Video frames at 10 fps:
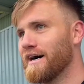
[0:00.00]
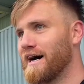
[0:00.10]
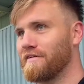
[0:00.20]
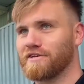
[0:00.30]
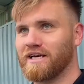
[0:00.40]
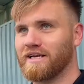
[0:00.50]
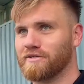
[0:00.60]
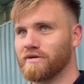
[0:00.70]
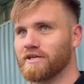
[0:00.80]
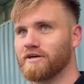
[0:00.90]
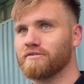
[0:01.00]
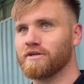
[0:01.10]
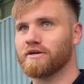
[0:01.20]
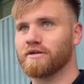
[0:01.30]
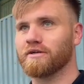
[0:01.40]
after that, that's when you know that
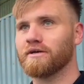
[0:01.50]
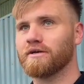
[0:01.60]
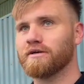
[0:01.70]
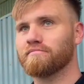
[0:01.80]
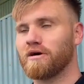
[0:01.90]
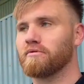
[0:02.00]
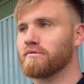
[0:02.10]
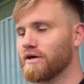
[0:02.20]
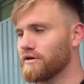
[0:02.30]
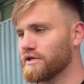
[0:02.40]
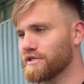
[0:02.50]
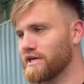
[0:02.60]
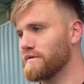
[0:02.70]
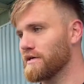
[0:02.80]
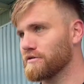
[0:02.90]
you can properly rely on your
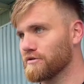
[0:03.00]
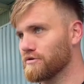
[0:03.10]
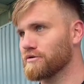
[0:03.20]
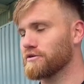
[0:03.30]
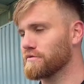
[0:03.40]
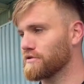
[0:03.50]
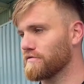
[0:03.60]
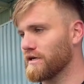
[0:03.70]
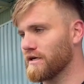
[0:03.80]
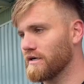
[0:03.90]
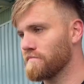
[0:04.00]
teammates and trust them and stuff like that.